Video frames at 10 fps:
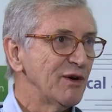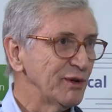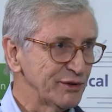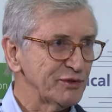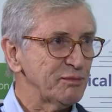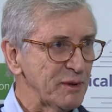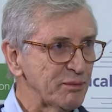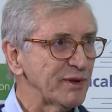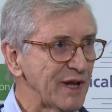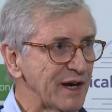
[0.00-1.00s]
all those
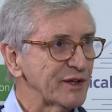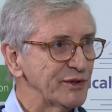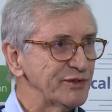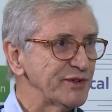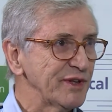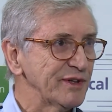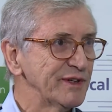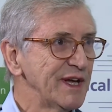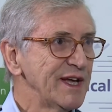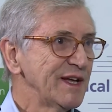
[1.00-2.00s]
people are considered,